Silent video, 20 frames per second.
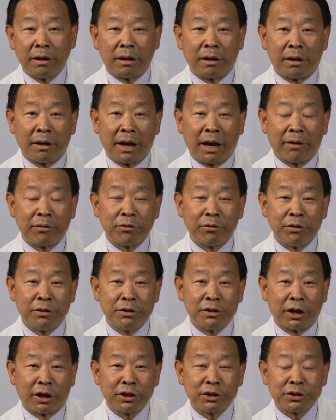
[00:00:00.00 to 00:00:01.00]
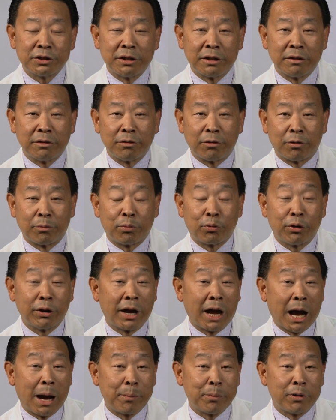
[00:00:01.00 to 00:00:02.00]
uh, after induction or
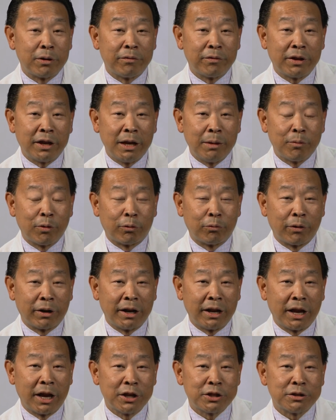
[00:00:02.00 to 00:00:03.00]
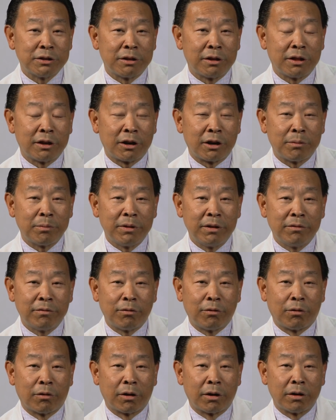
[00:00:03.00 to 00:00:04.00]
preoperative chemo and radiation therapy
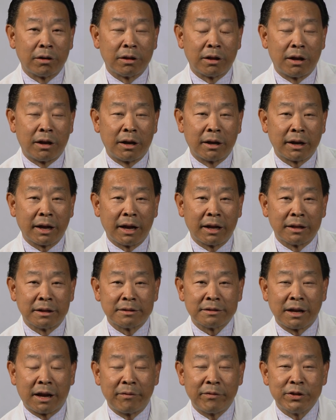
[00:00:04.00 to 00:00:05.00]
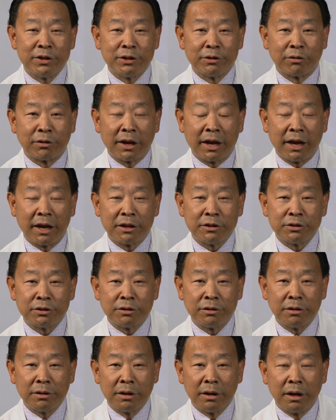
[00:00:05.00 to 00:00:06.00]
for lung and esophageal
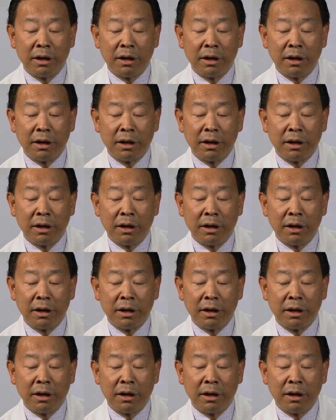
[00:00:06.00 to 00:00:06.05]
cancer.